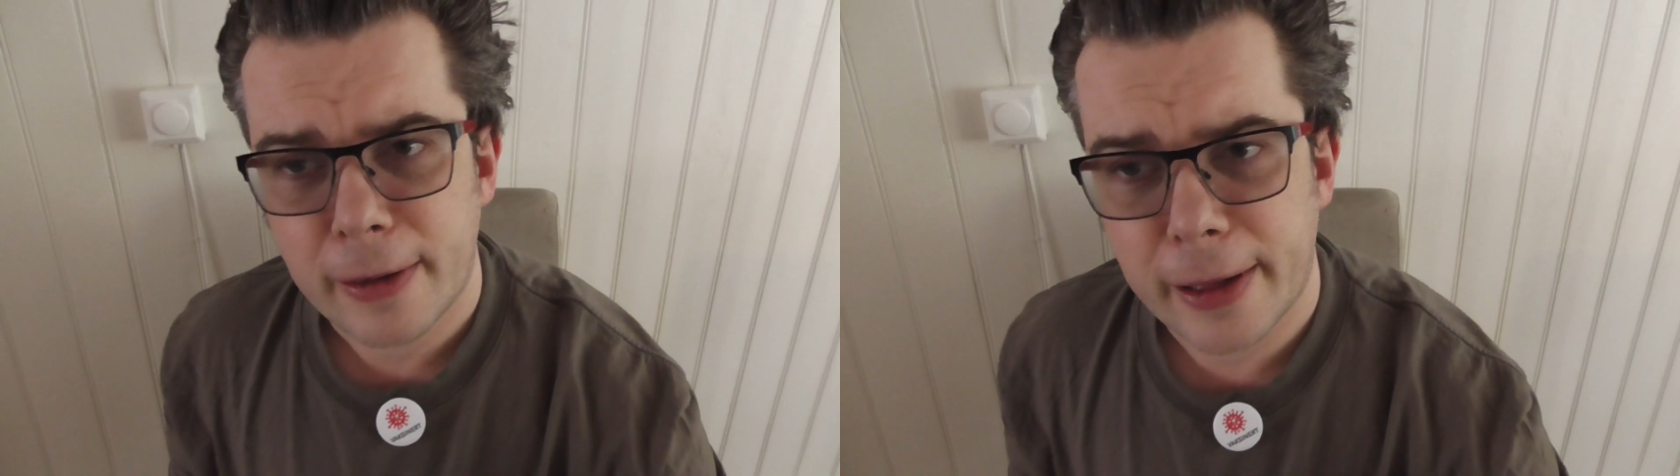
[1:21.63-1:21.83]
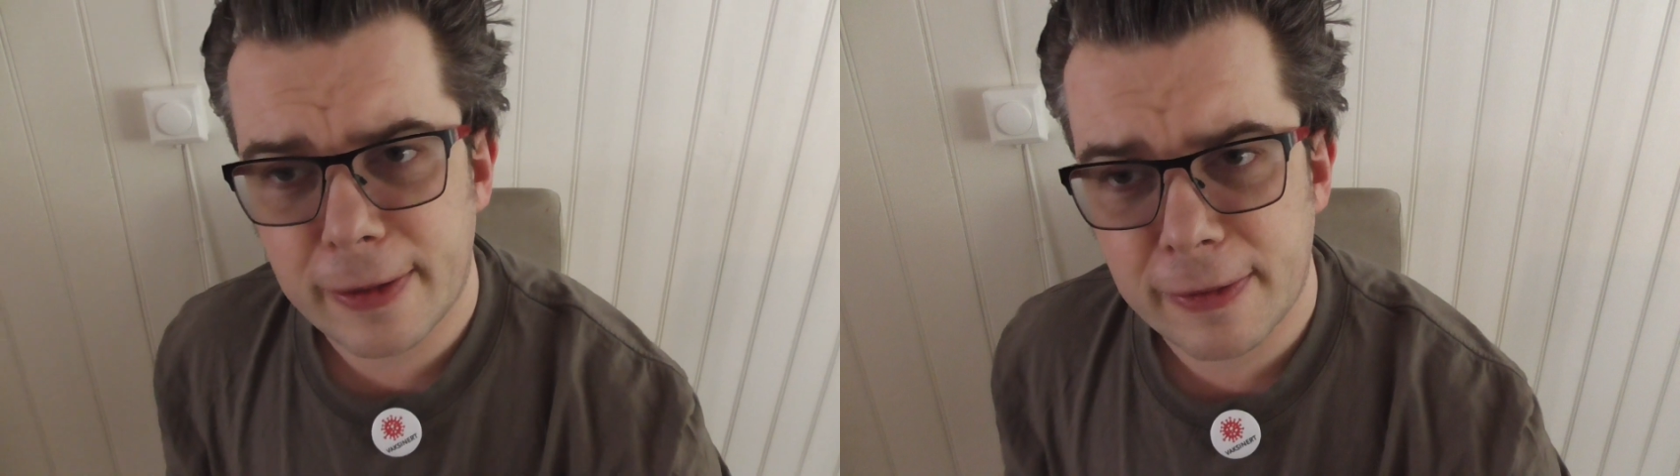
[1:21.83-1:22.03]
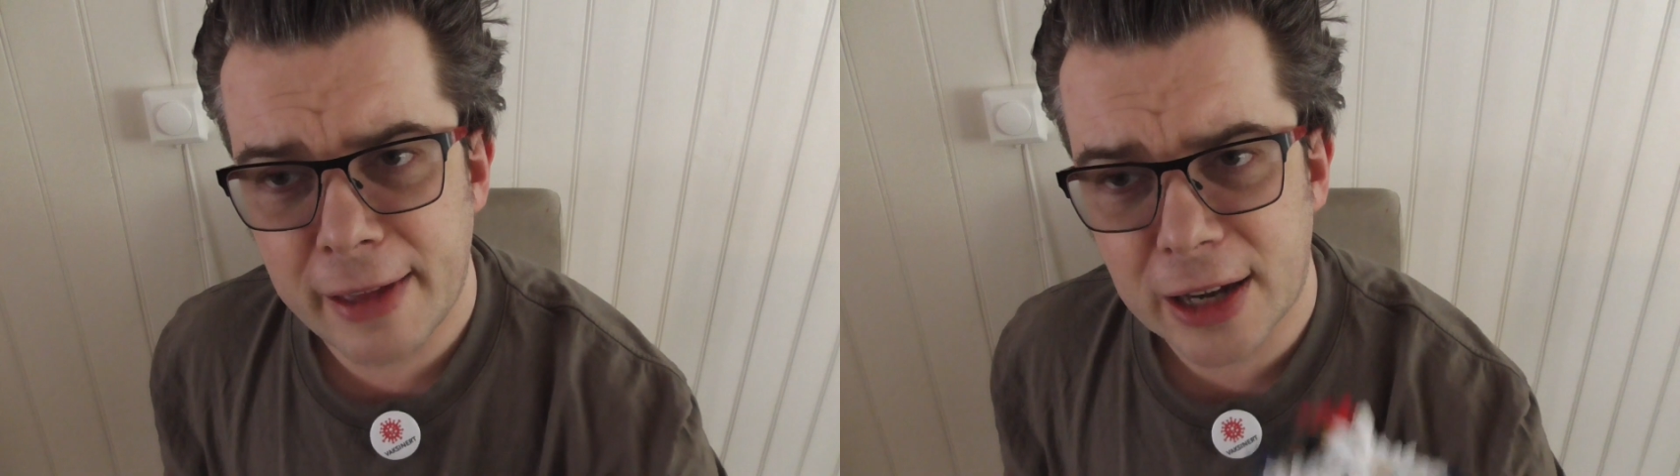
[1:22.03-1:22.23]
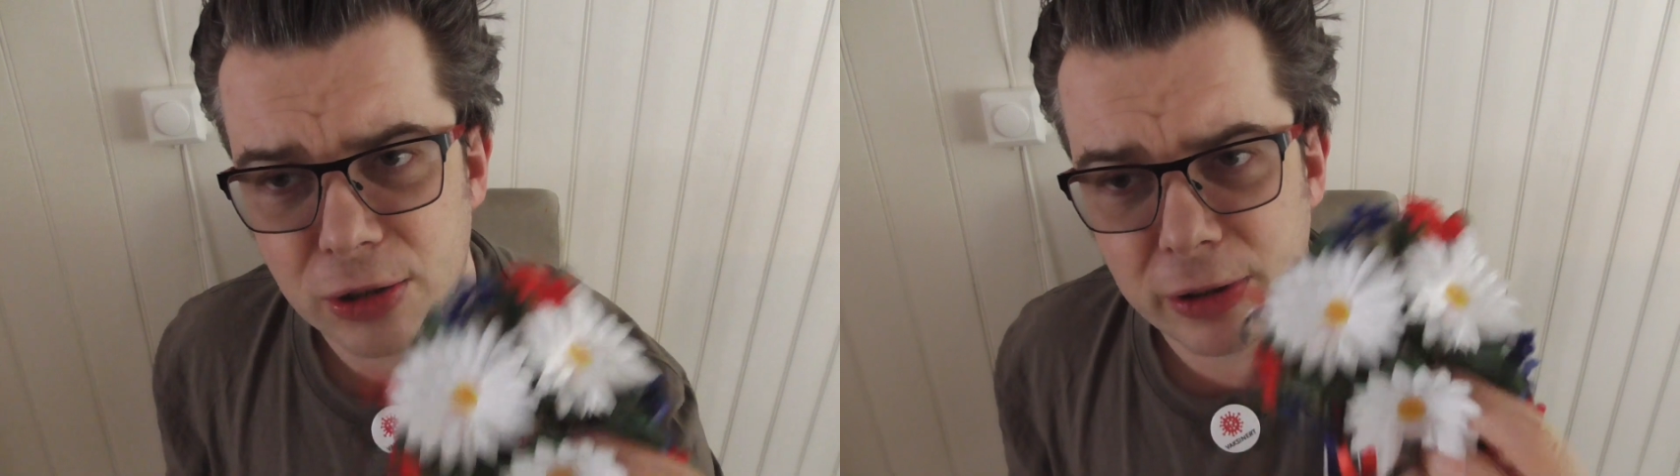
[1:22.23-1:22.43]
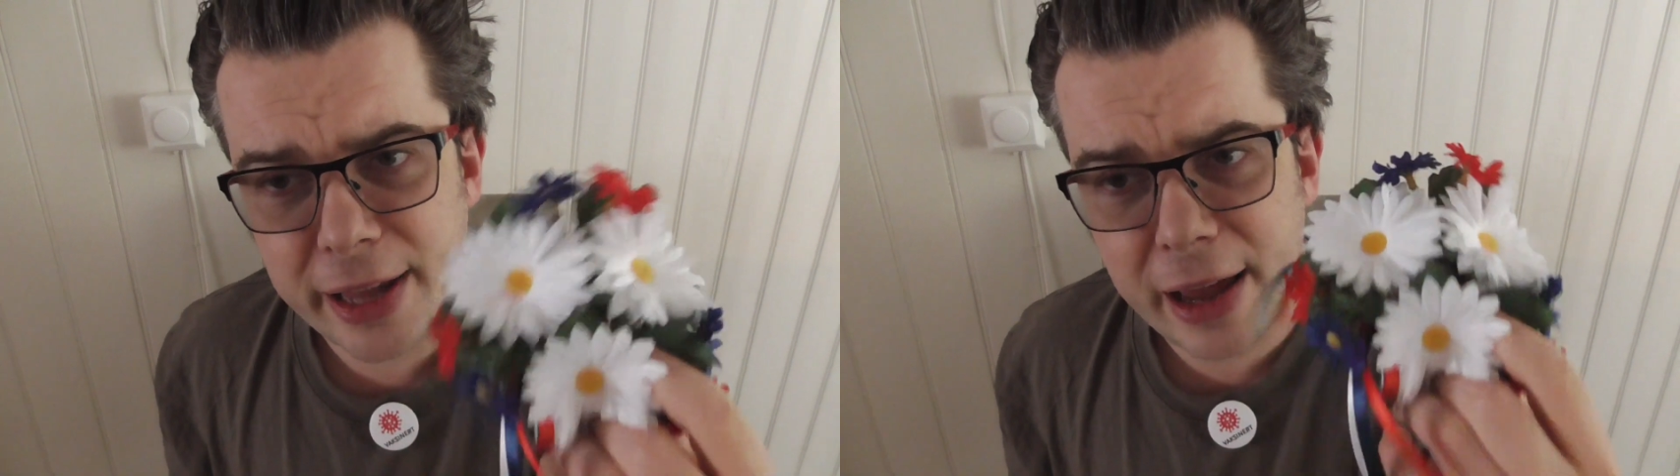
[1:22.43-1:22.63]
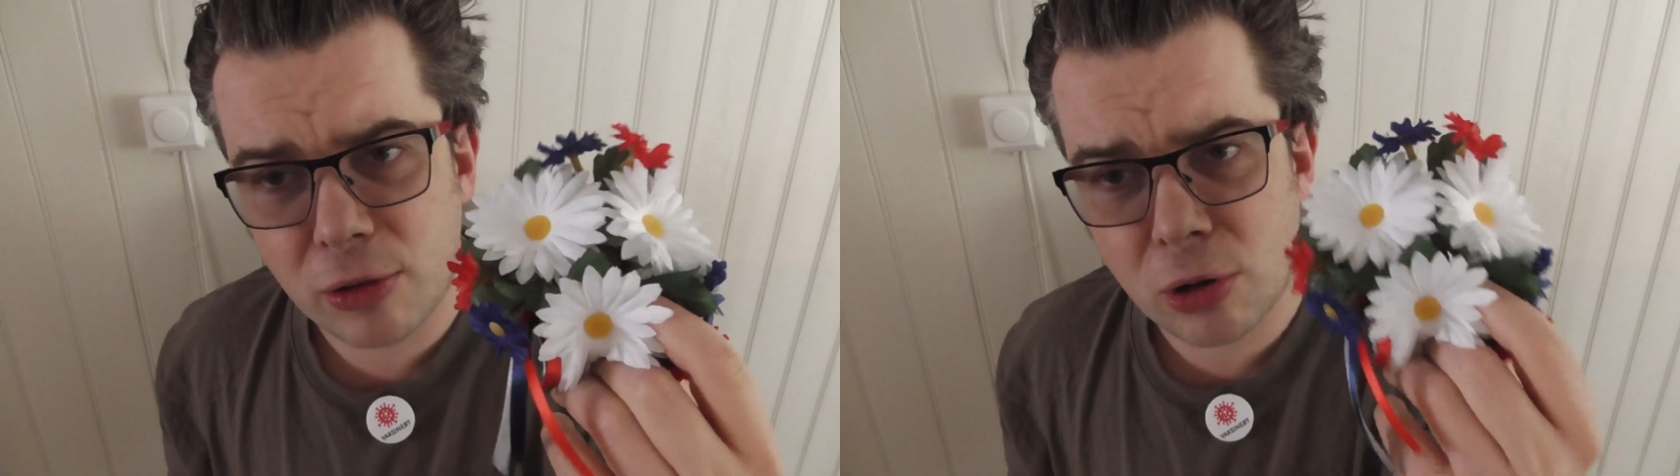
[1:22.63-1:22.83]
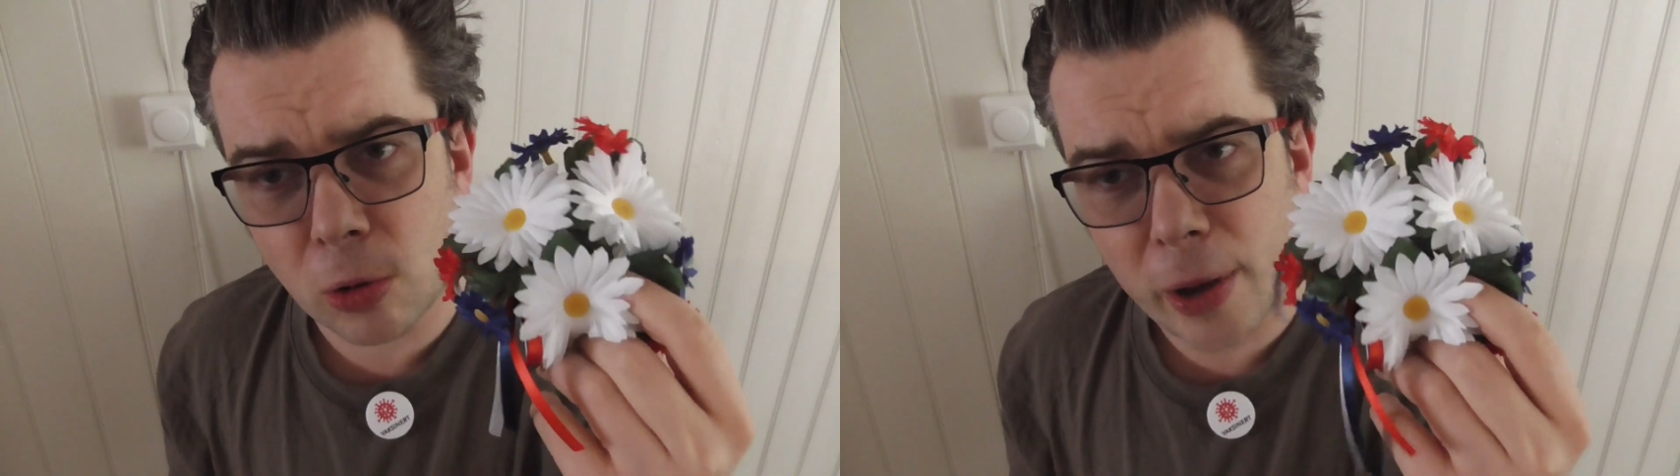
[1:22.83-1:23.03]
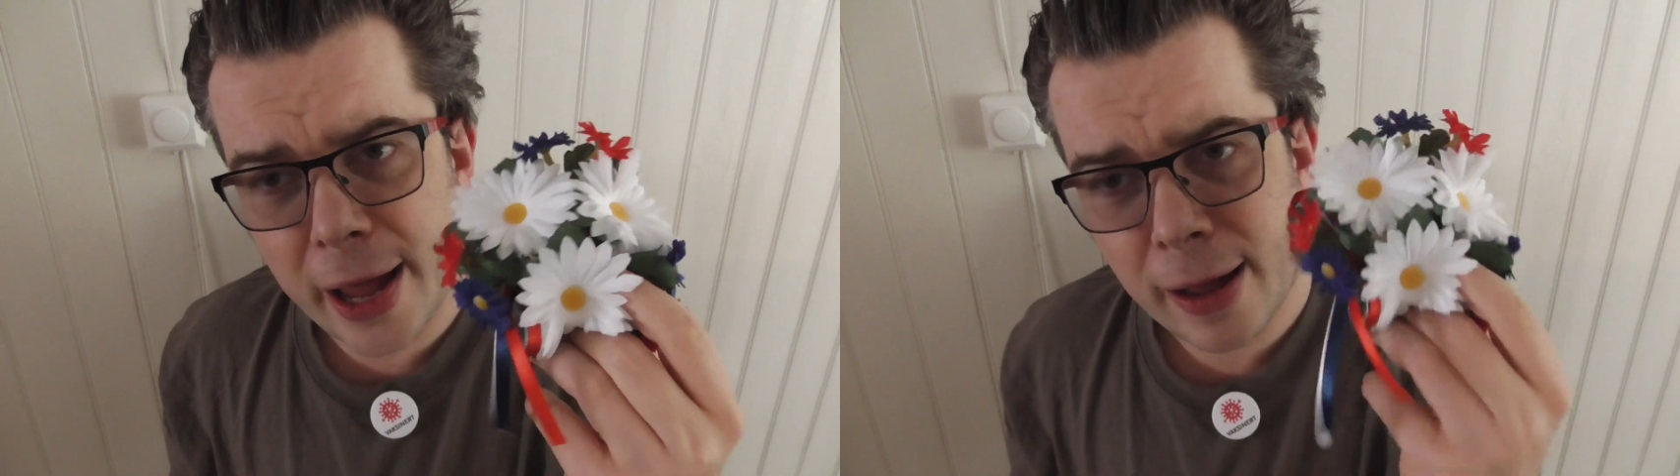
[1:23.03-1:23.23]
it's National Day on
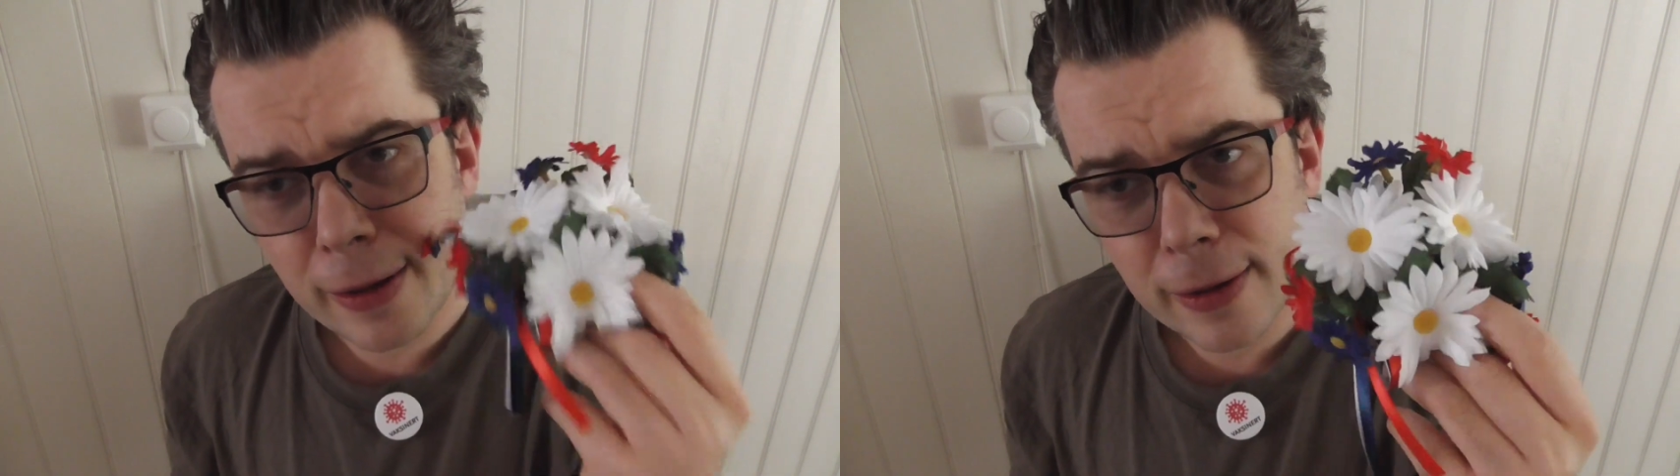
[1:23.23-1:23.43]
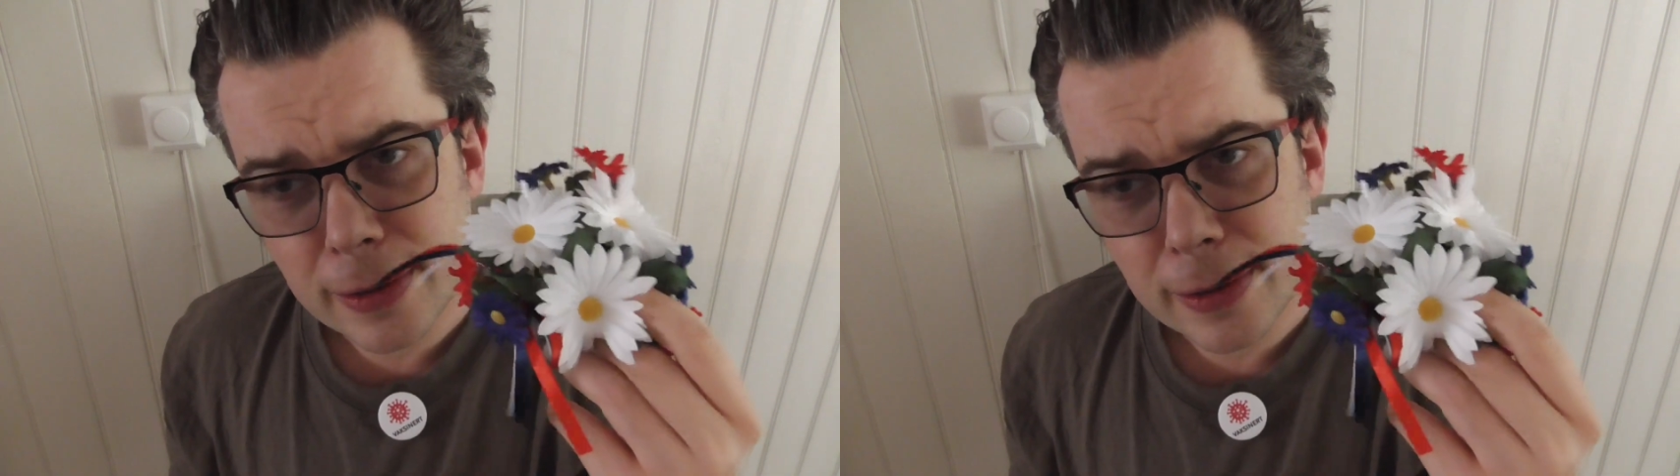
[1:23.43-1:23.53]
Norway.